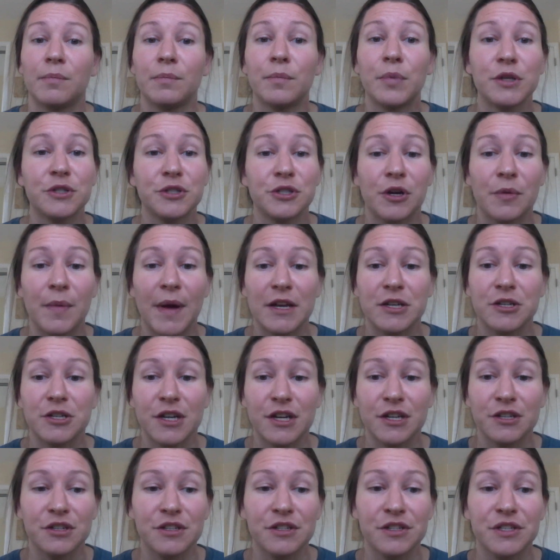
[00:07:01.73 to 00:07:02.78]
Put your
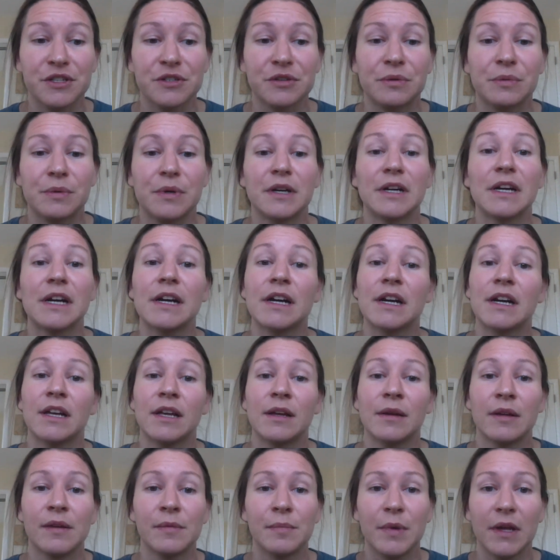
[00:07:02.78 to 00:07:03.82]
imaginations to work.
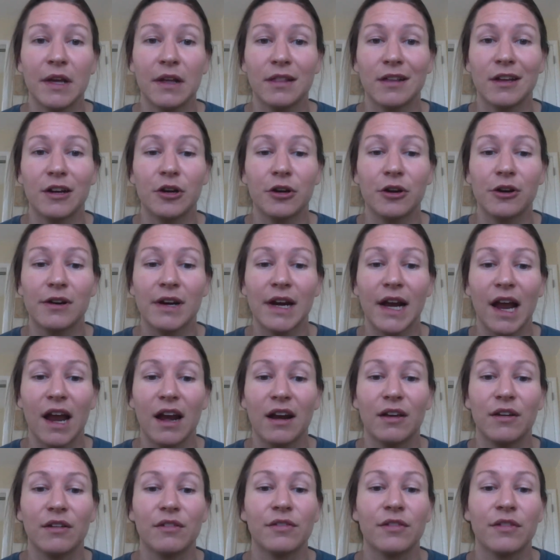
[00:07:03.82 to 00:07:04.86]
Be a little
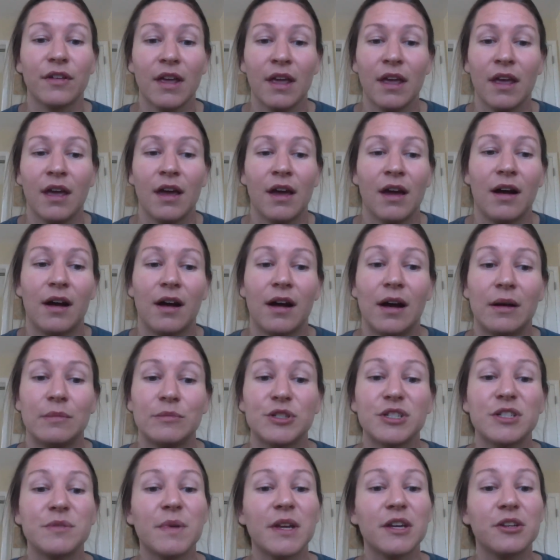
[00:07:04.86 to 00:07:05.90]
creative.
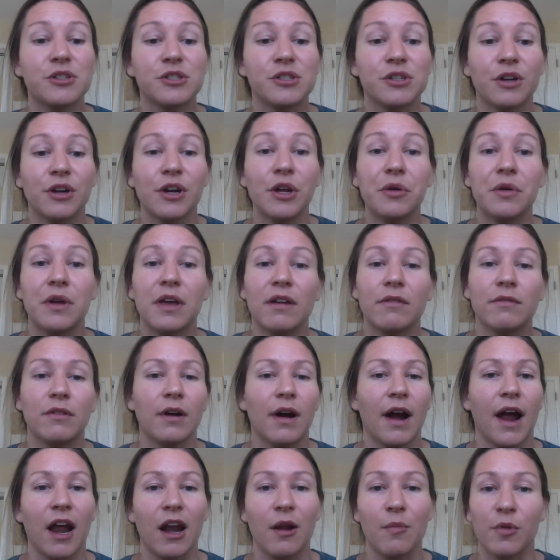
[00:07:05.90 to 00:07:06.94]
Just make sure you give
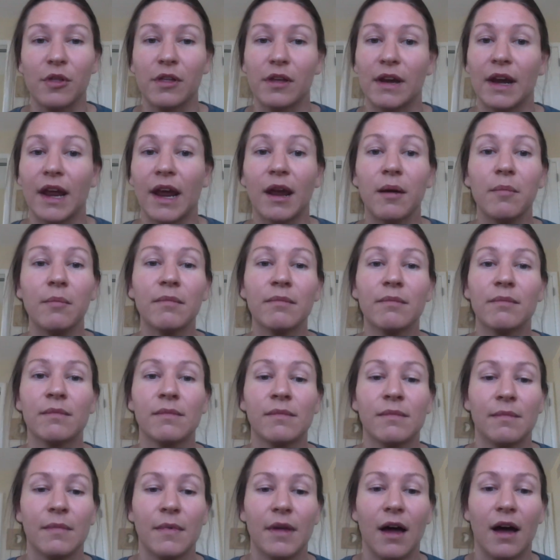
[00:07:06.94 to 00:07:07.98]
your animal a name.
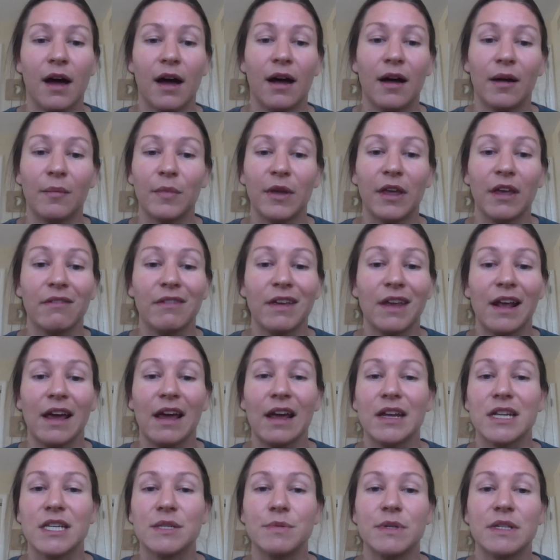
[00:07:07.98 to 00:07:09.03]
Give it
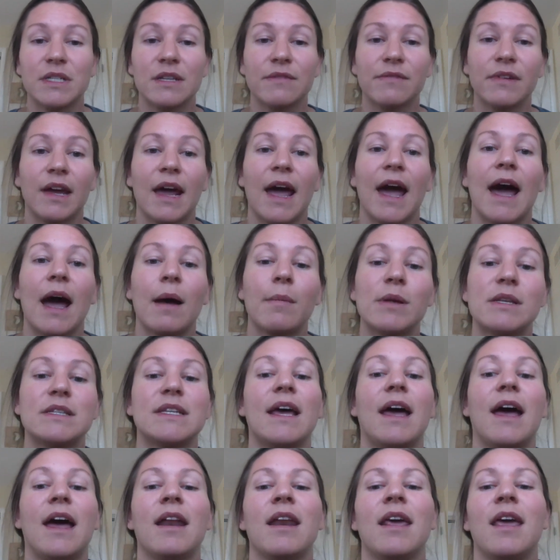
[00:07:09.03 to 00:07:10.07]
a specific
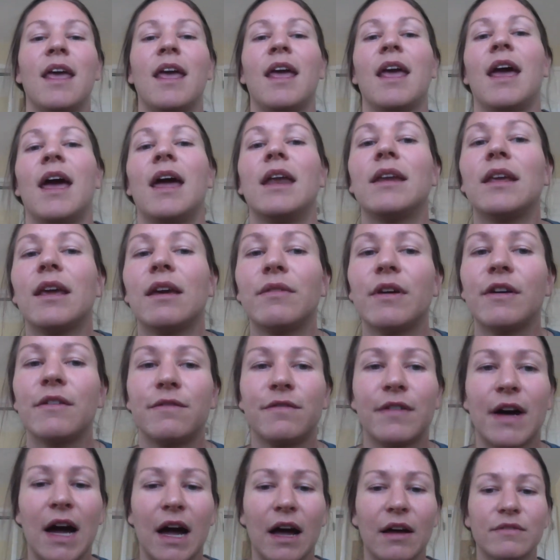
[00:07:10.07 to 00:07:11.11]
habitat, and give it
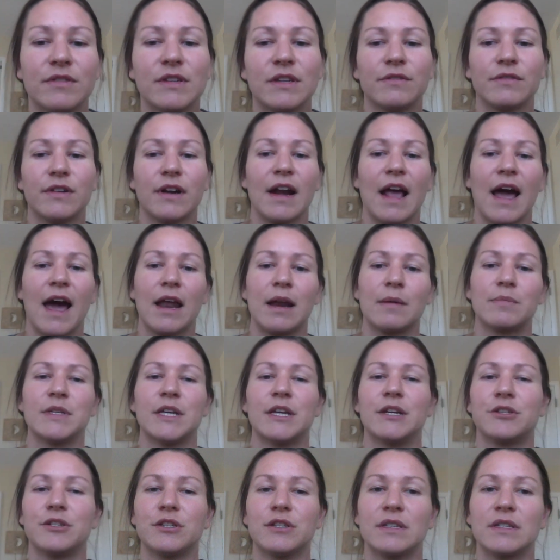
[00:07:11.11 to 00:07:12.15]
5 different
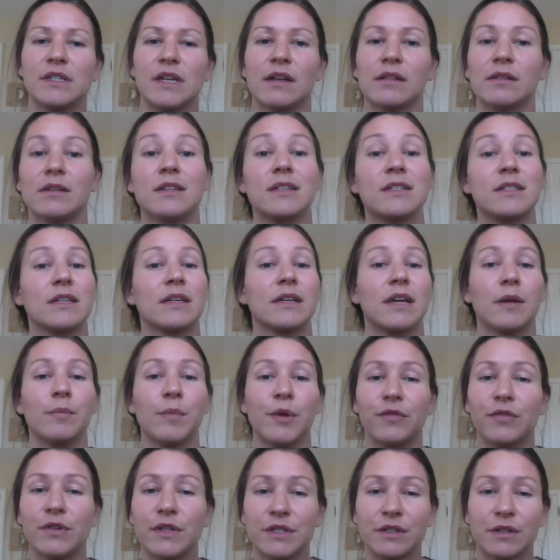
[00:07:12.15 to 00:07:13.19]
adaptations at least that can be
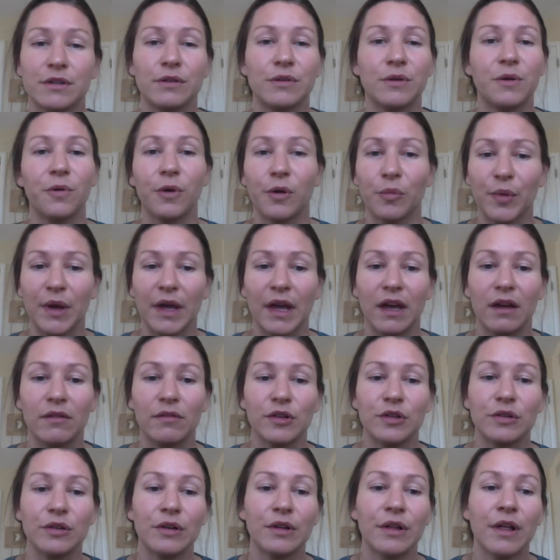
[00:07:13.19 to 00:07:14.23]
physical or
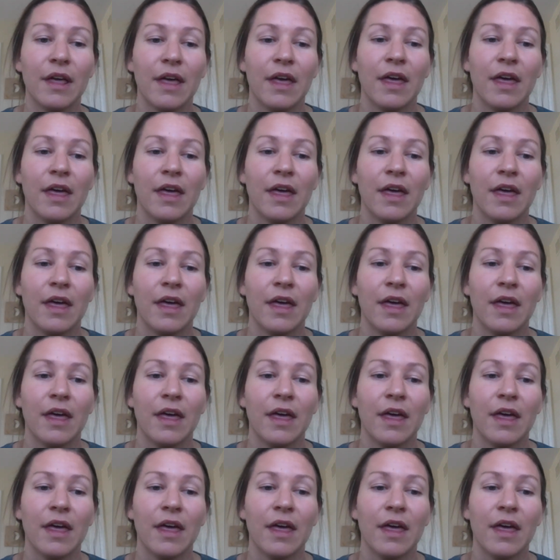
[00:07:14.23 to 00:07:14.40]
behavioral